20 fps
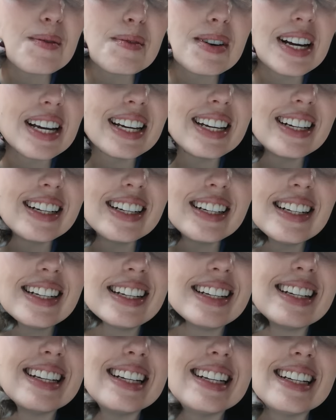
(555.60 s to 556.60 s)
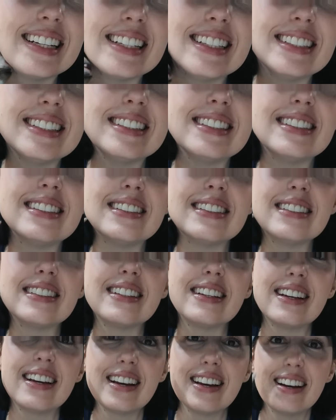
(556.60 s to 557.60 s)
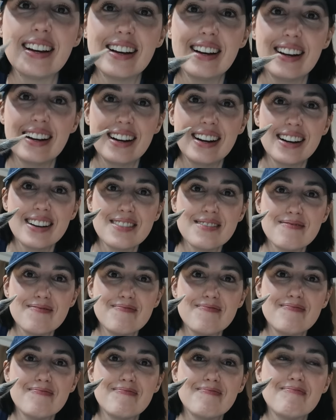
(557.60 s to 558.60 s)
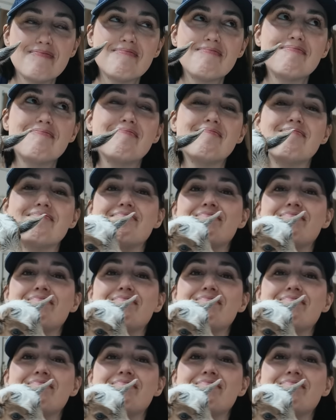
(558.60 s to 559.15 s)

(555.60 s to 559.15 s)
my goodness. Girls rule and boys rule.